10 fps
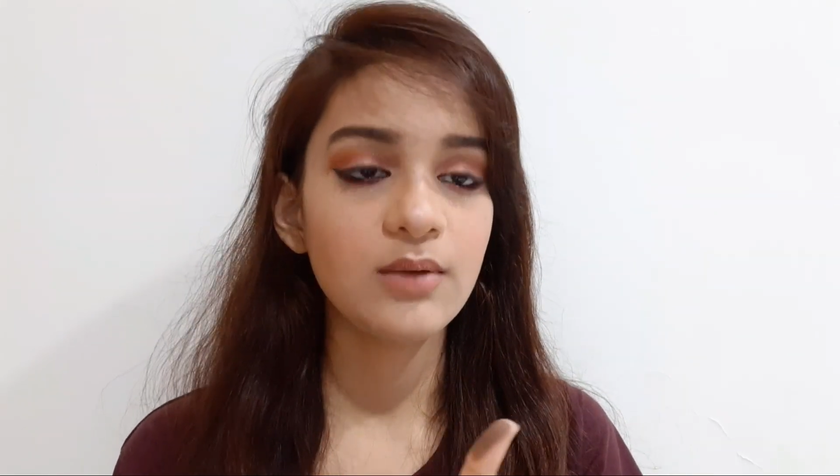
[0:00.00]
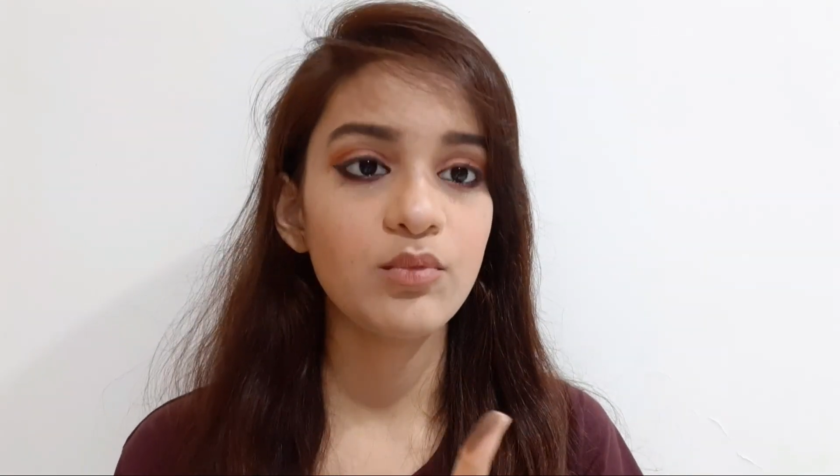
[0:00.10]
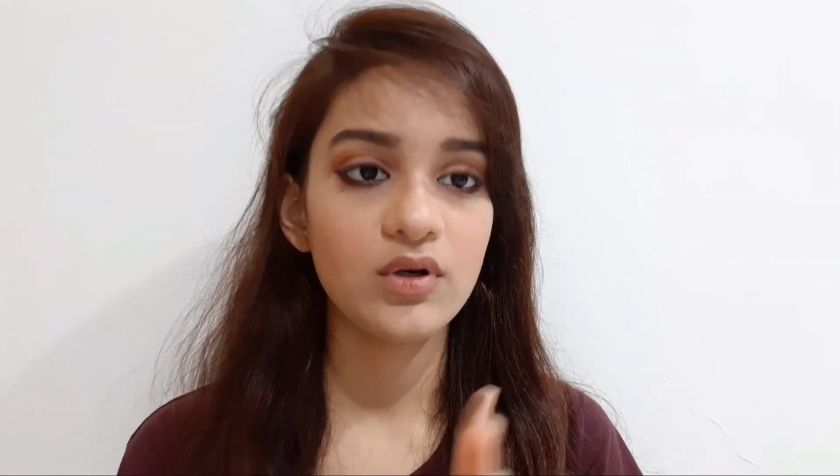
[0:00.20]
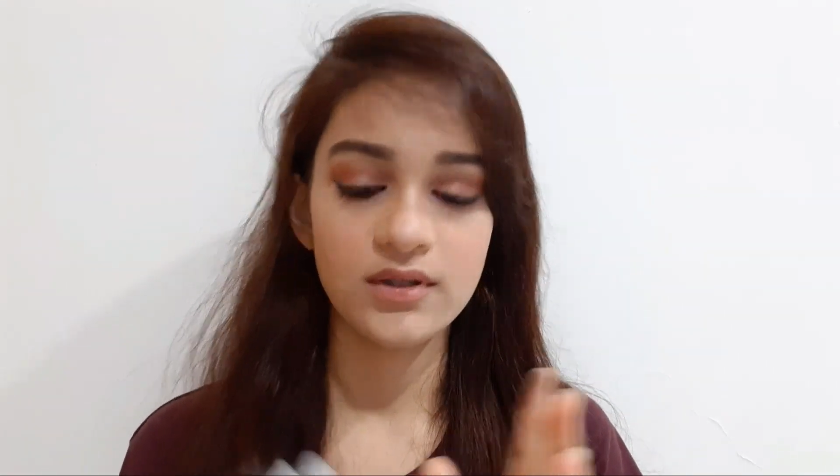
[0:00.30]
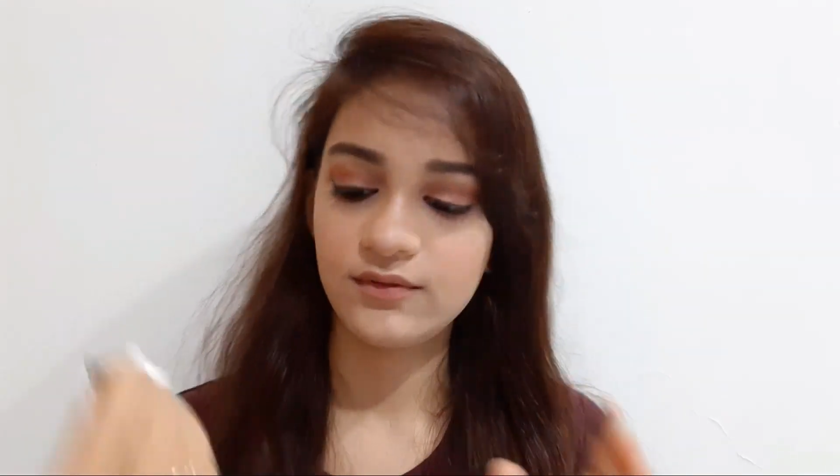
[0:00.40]
I
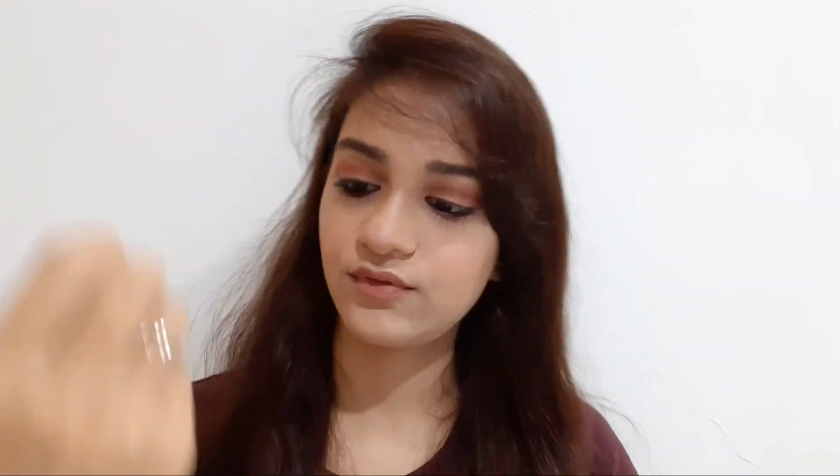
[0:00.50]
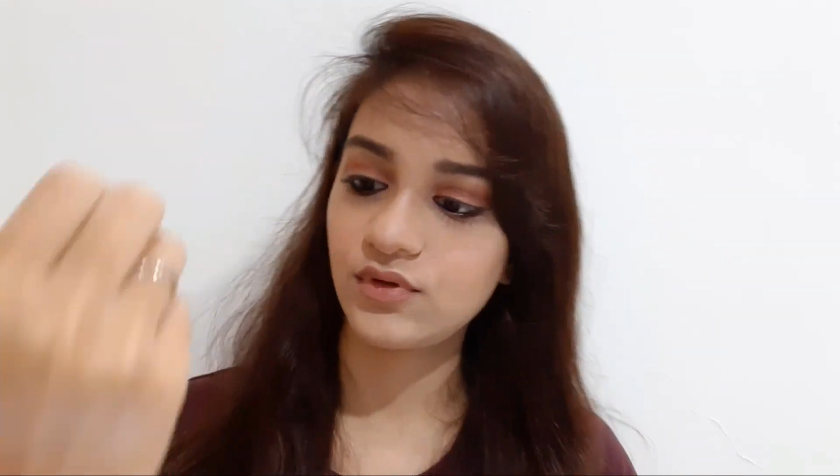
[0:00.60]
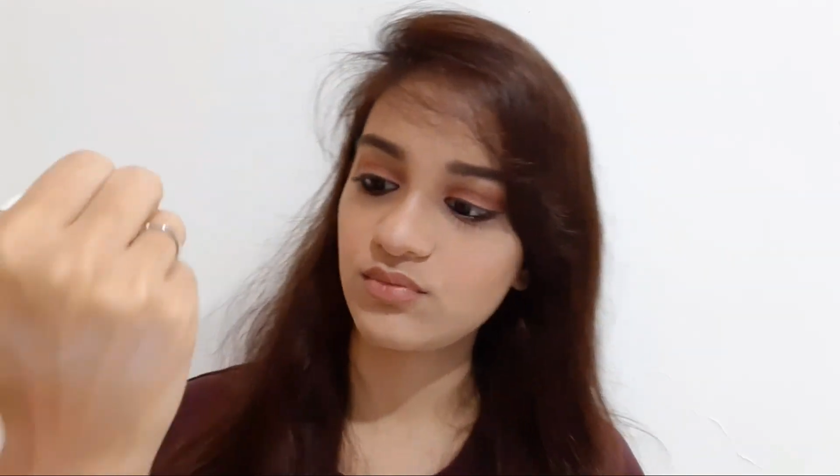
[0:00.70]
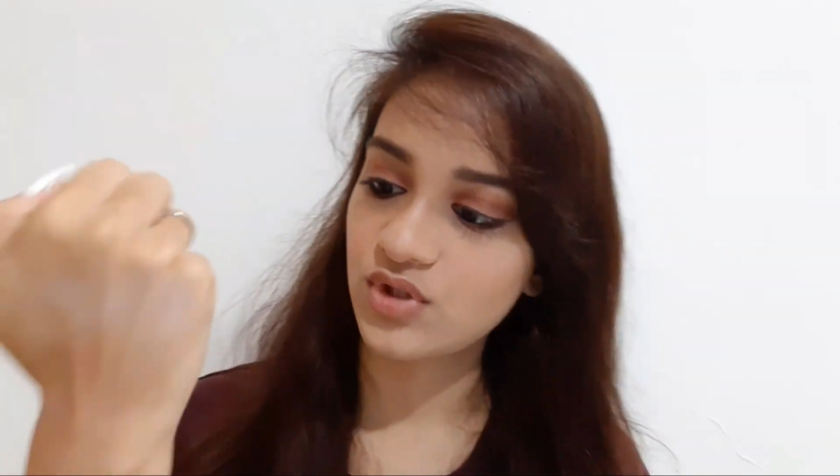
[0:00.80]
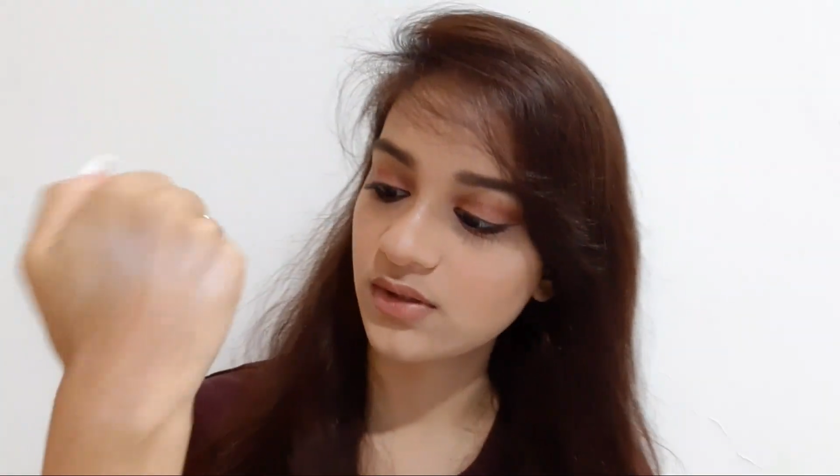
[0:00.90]
bought it
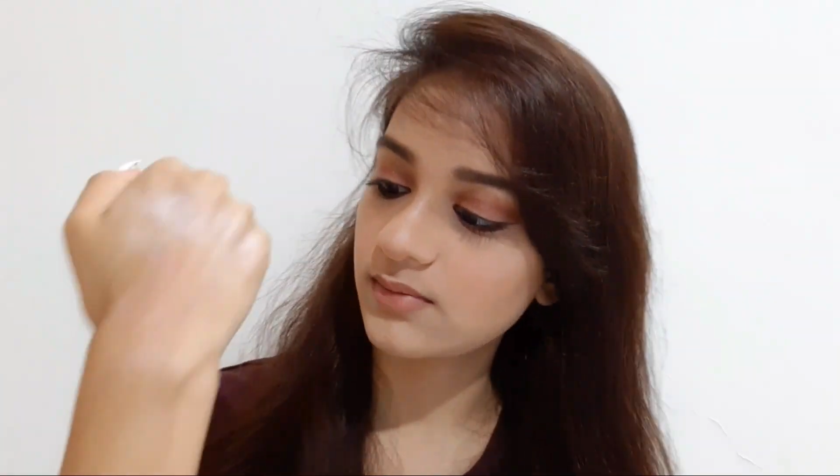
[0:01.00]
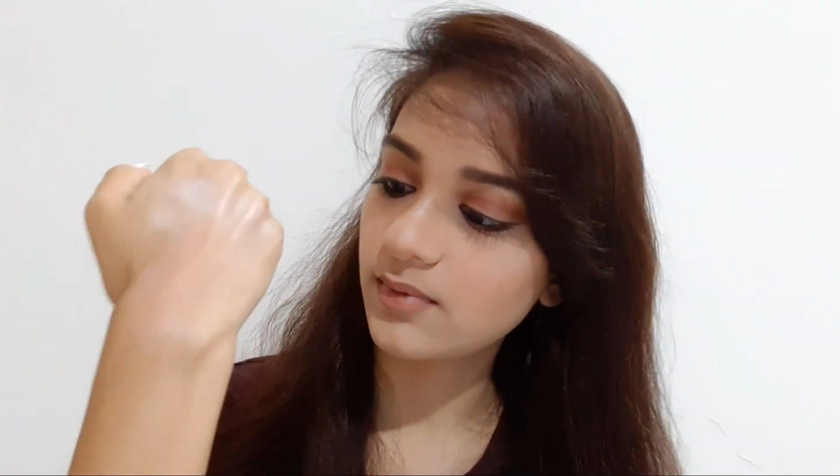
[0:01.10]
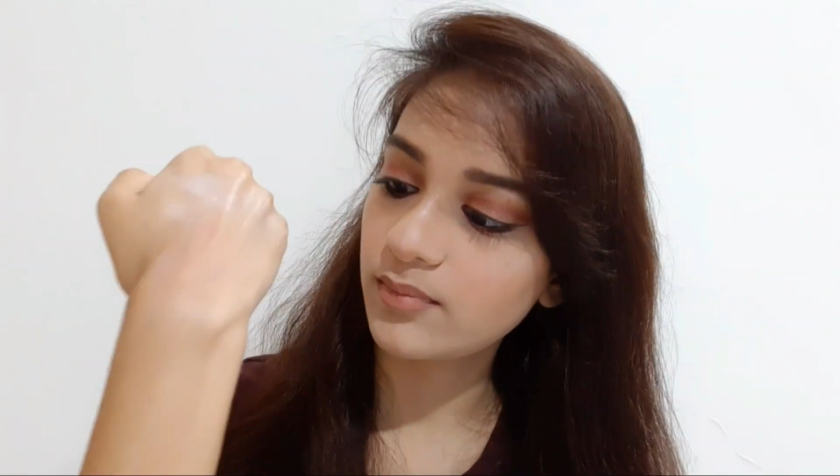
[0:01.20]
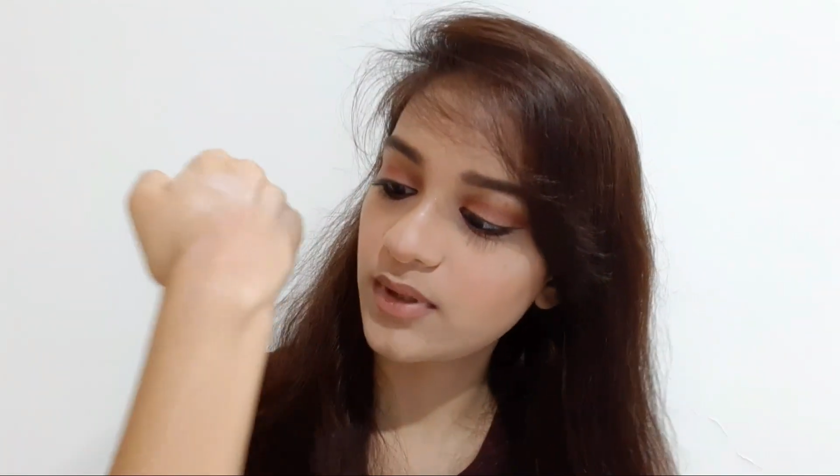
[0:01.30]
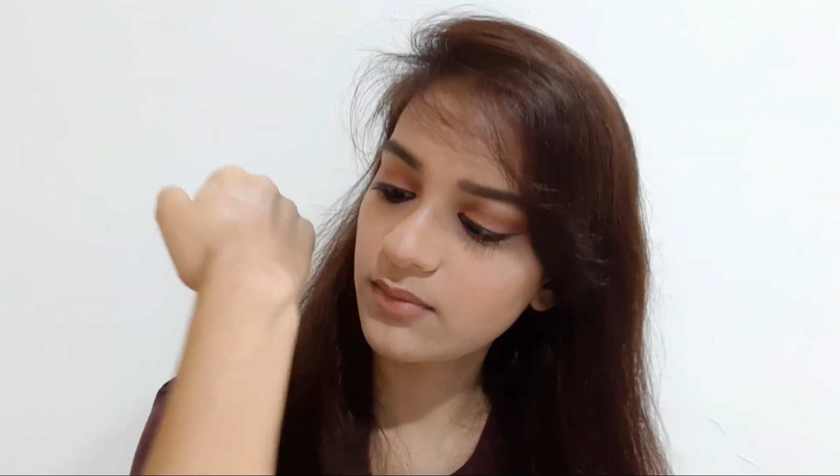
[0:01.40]
from Czech
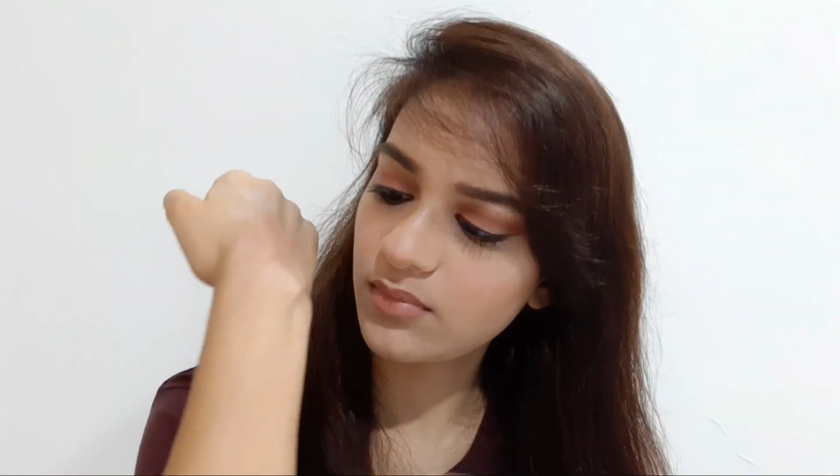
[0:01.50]
Republic,